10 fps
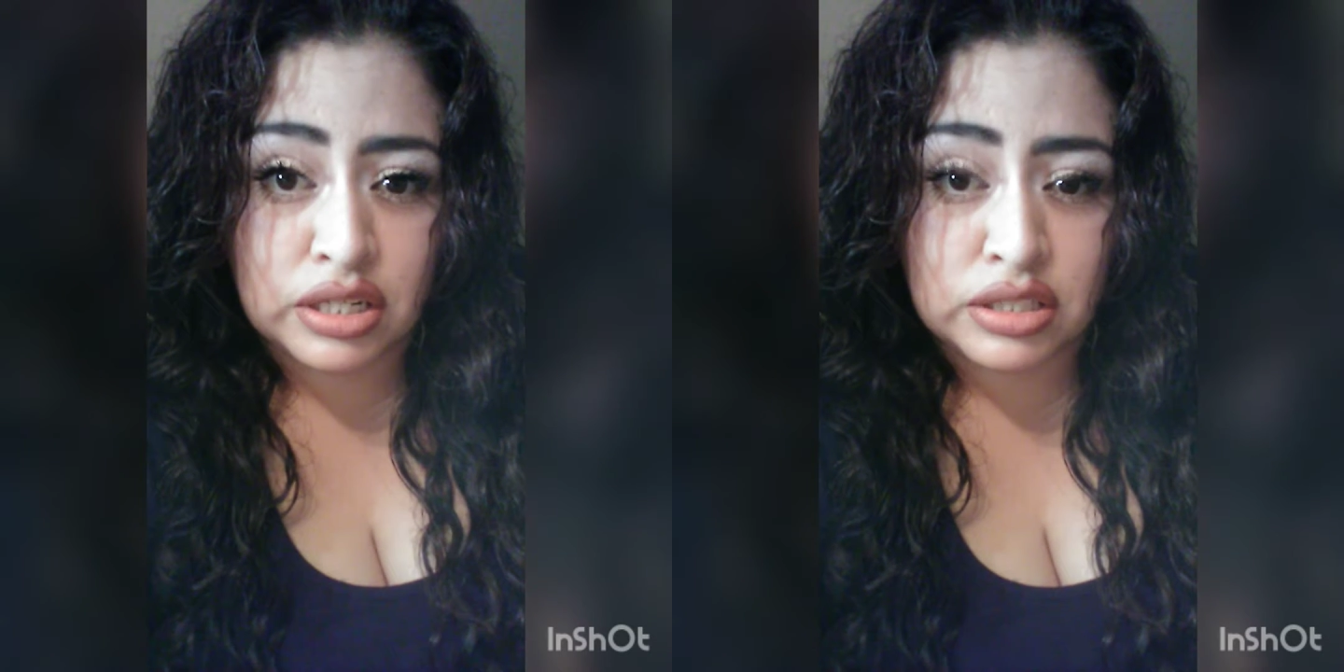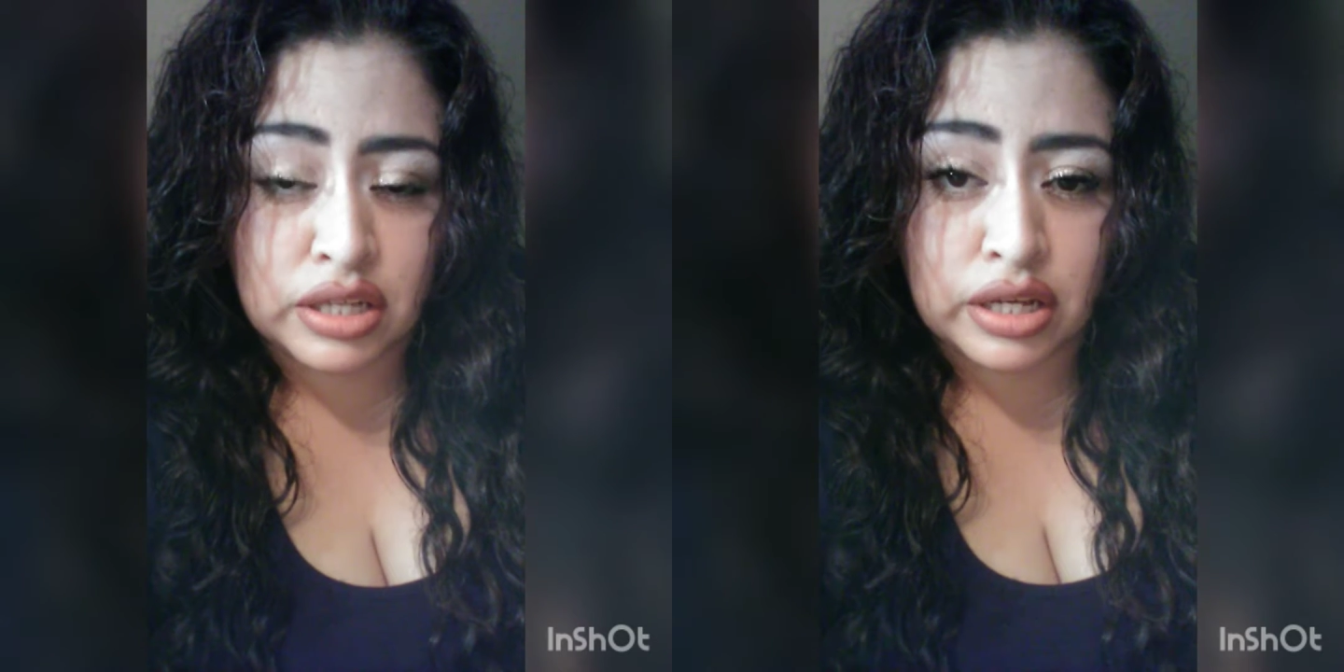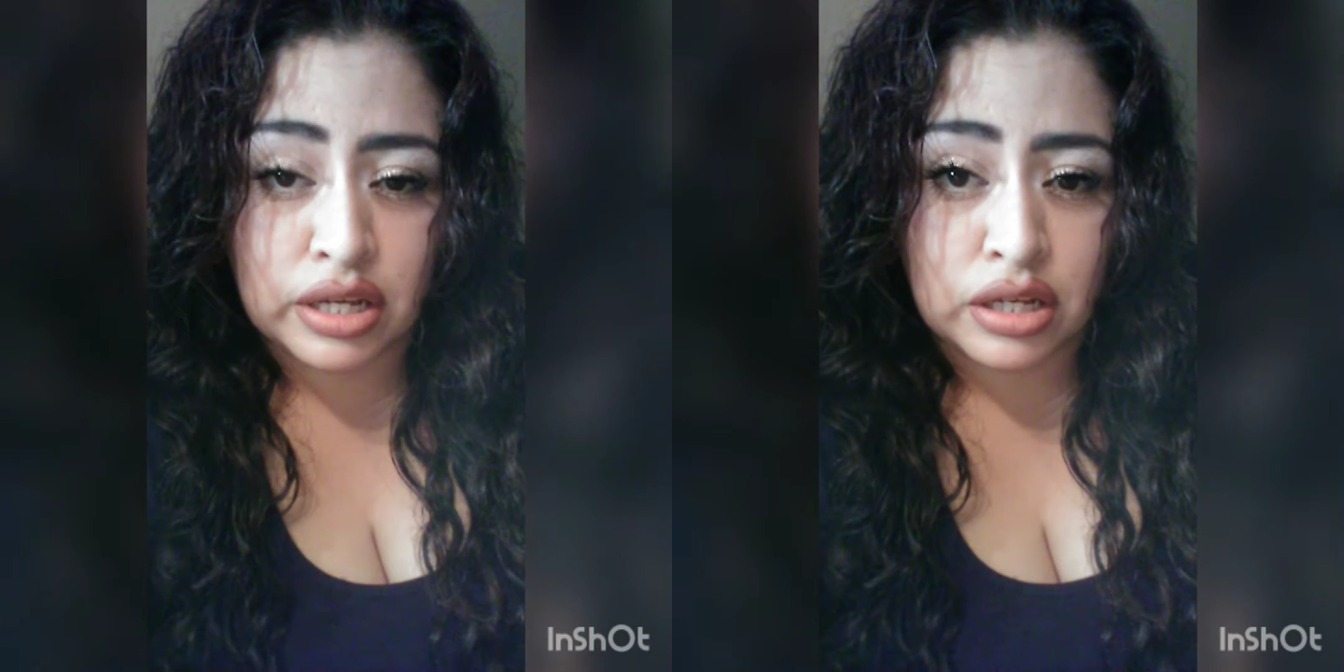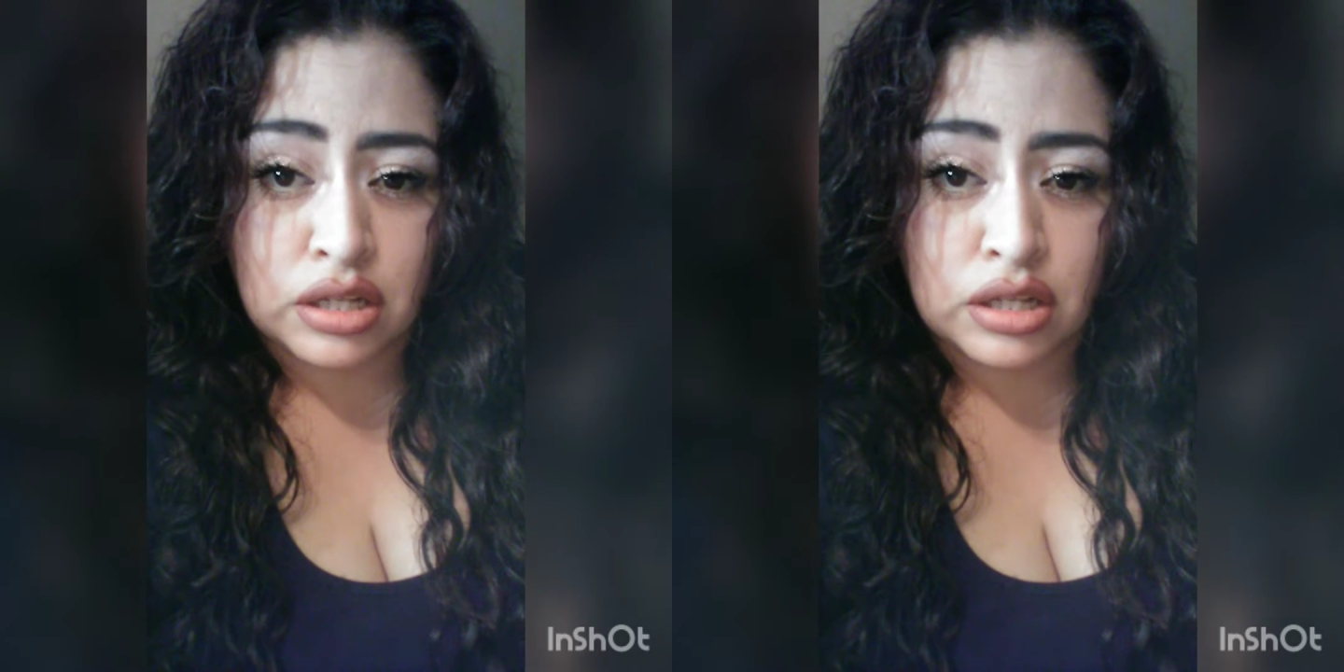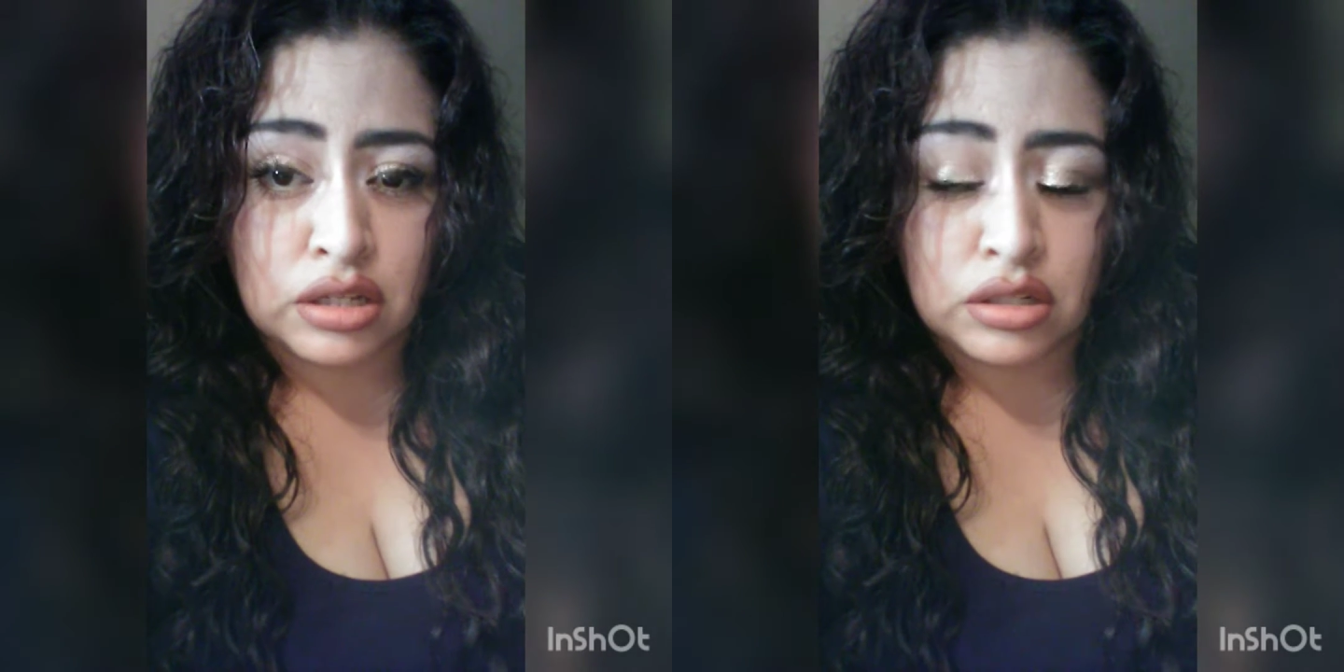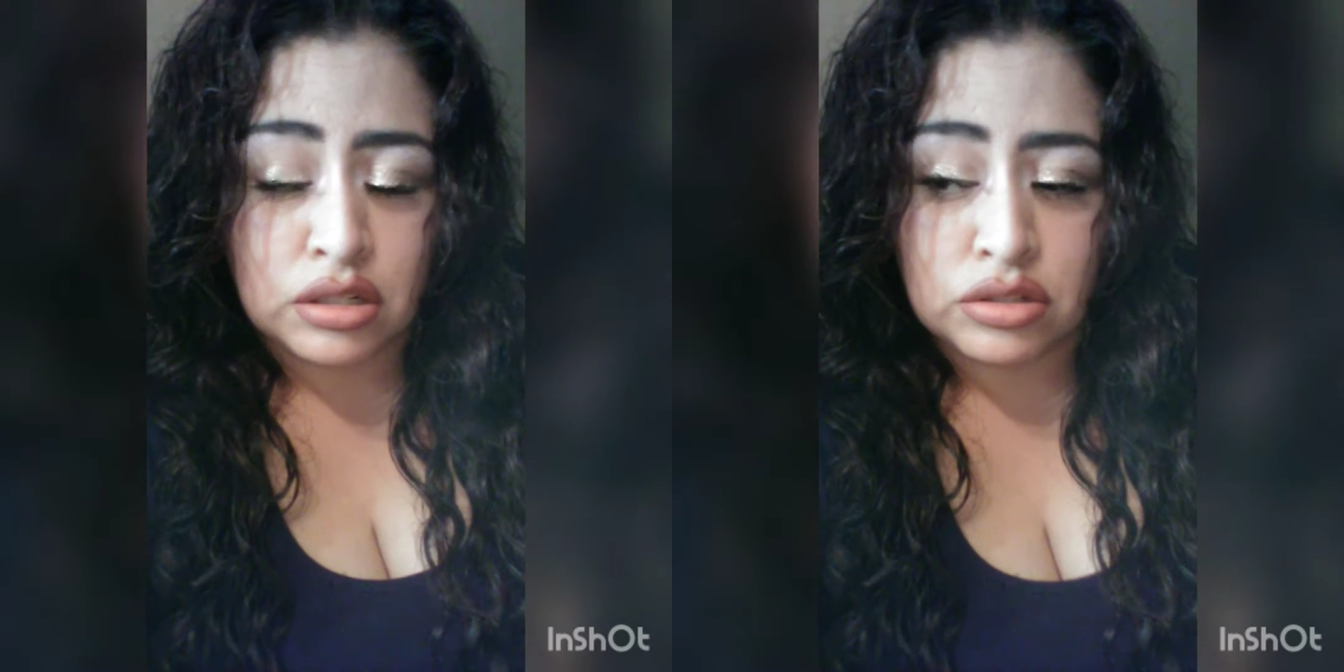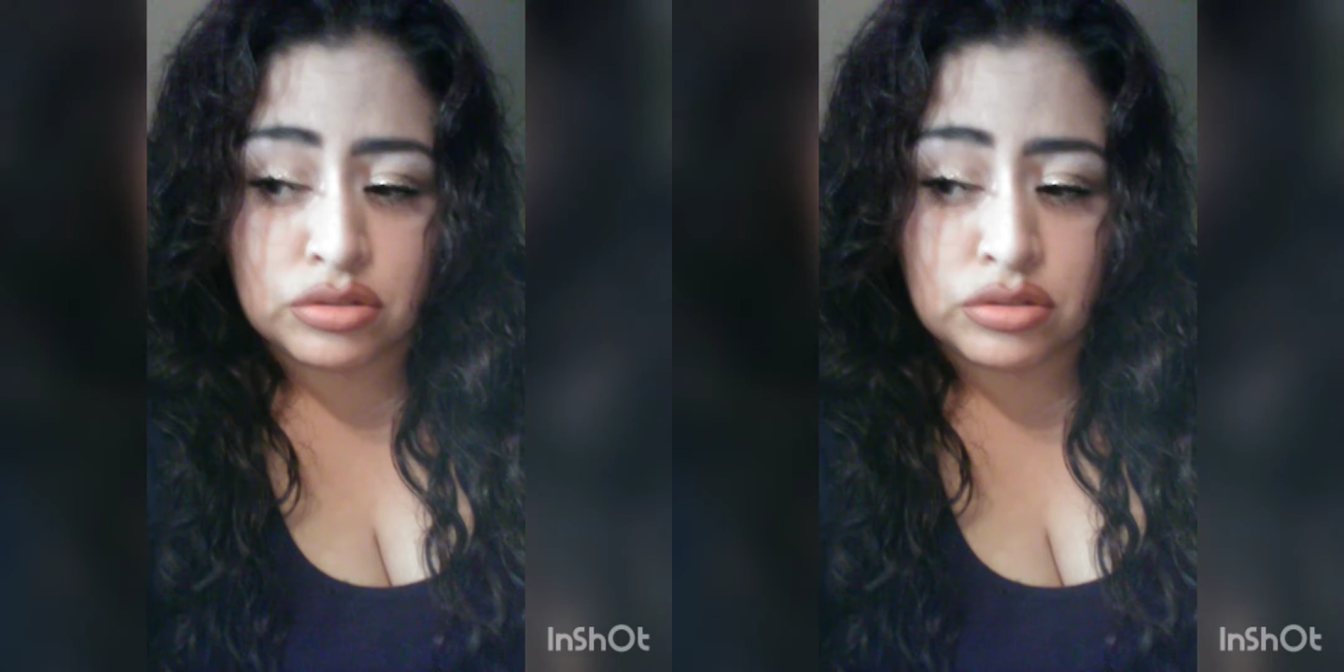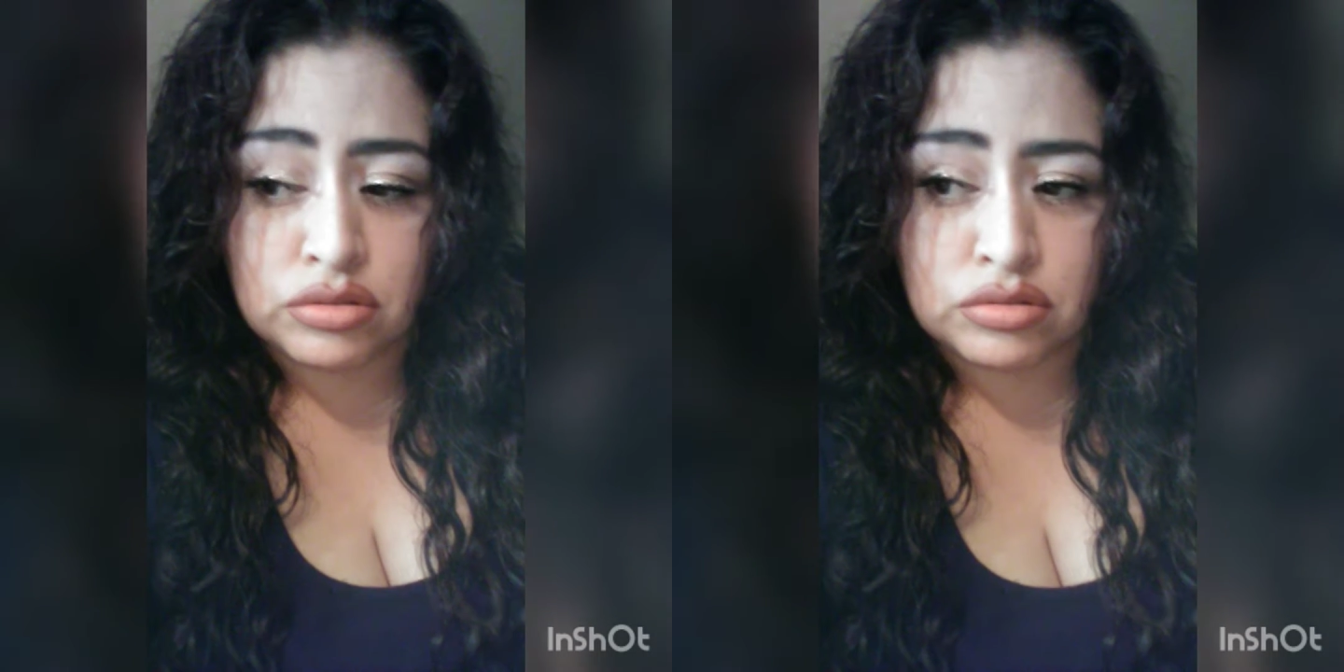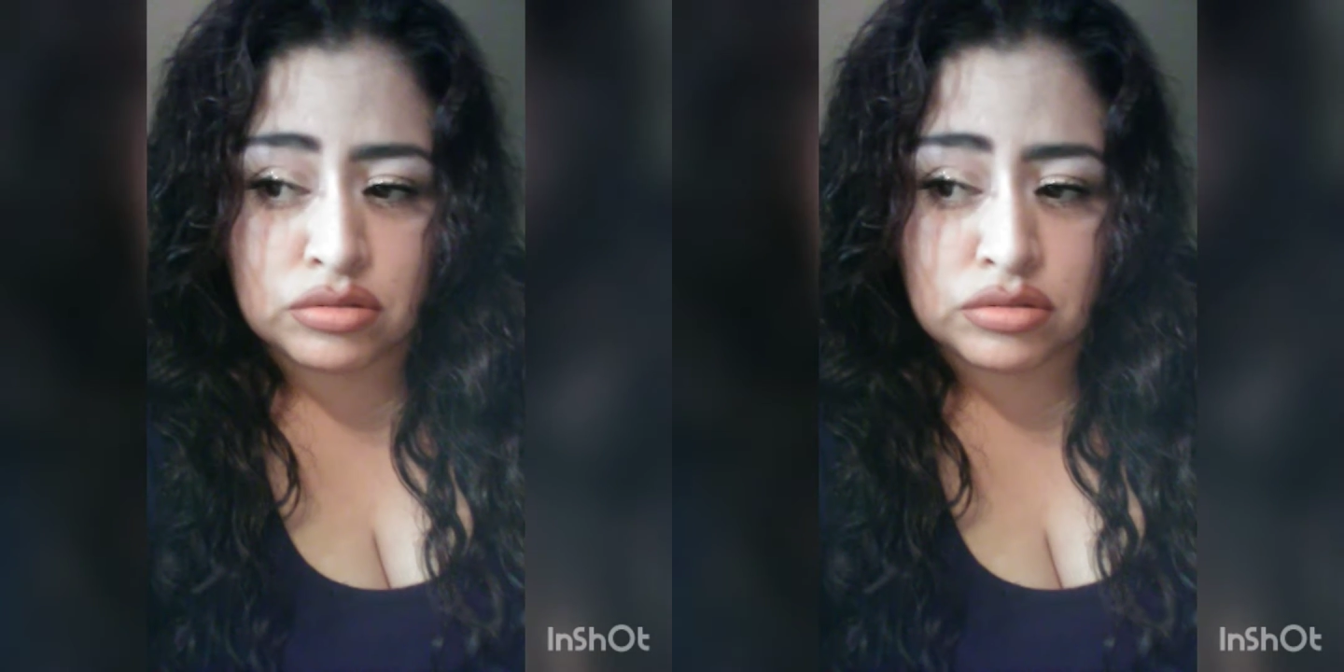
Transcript: Like, dude,